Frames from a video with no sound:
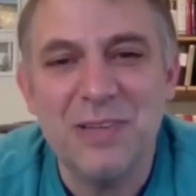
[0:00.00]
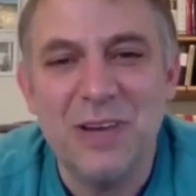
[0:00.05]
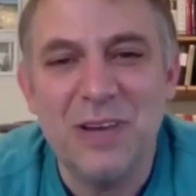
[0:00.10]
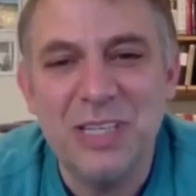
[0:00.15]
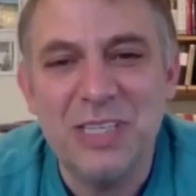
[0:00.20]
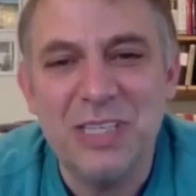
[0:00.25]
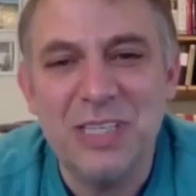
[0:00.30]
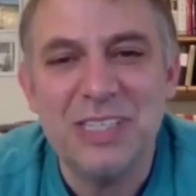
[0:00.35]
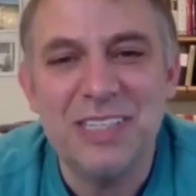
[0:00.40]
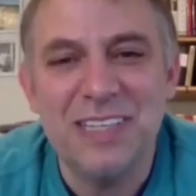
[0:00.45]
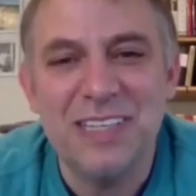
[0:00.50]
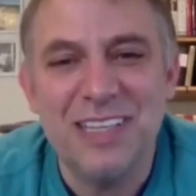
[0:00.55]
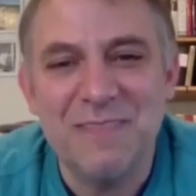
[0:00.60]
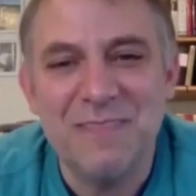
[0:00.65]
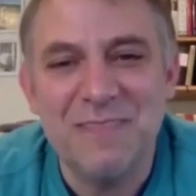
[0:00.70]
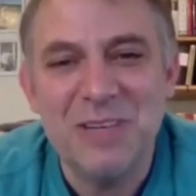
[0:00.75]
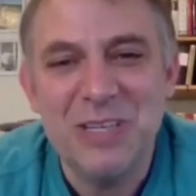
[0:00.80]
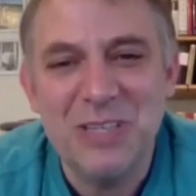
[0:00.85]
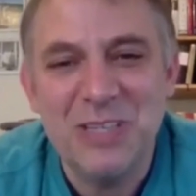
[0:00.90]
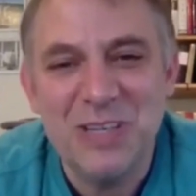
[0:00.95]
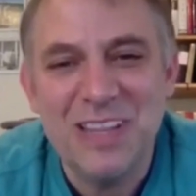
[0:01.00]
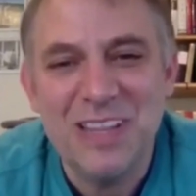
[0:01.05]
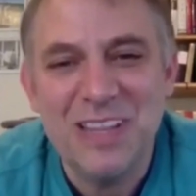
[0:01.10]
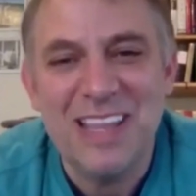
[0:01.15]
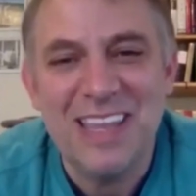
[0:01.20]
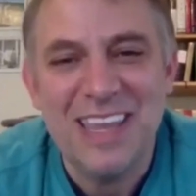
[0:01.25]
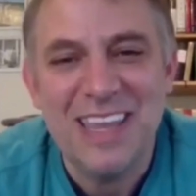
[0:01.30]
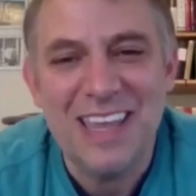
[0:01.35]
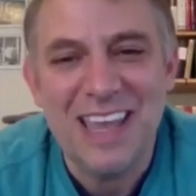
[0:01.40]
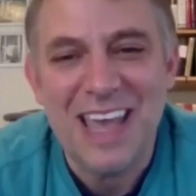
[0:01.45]
So Richard,
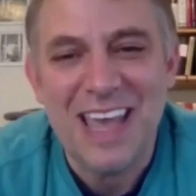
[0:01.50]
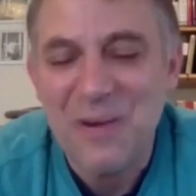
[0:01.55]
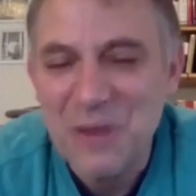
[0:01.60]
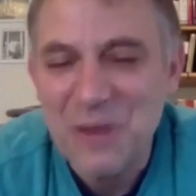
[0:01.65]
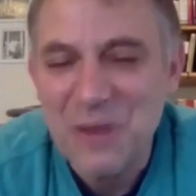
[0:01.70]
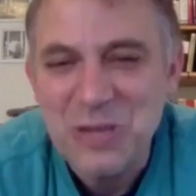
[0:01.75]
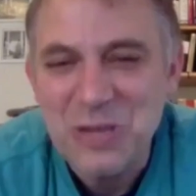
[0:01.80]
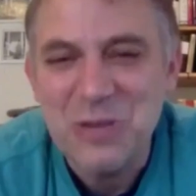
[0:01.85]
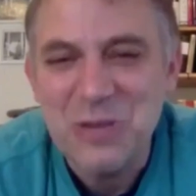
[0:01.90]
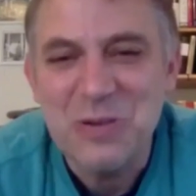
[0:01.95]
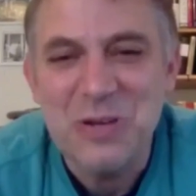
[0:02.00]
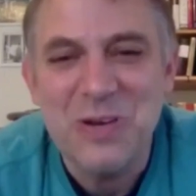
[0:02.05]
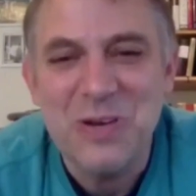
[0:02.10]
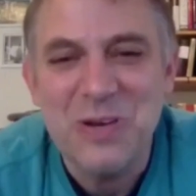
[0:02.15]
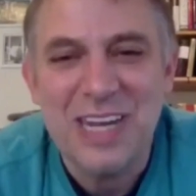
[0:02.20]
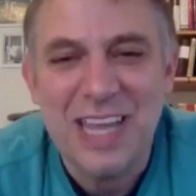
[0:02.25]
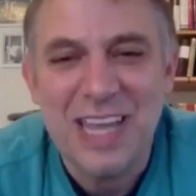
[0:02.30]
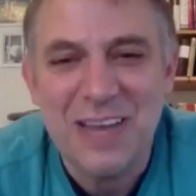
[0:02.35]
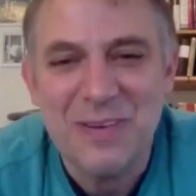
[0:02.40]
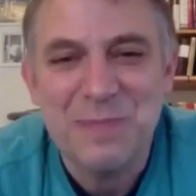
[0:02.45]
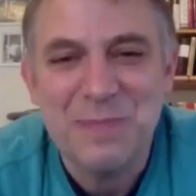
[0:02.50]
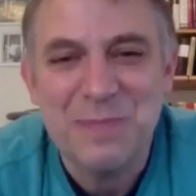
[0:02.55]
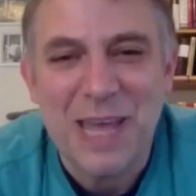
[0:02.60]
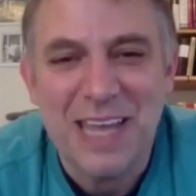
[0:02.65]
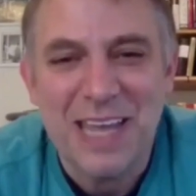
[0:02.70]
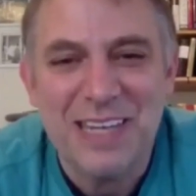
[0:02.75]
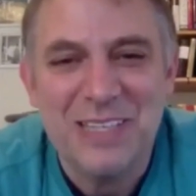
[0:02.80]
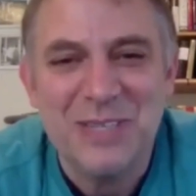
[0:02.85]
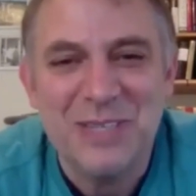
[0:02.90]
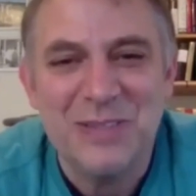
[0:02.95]
how are you doing? How is
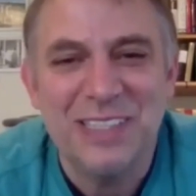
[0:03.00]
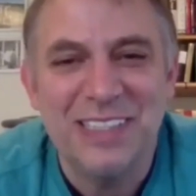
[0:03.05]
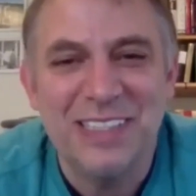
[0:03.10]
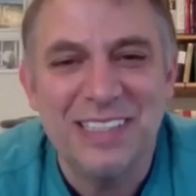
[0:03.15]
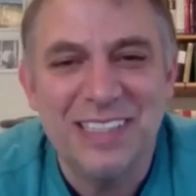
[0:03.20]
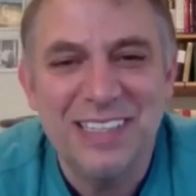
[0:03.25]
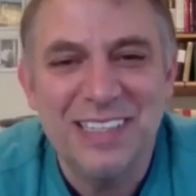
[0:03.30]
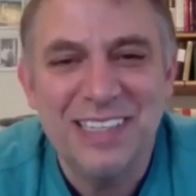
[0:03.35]
Pat doing?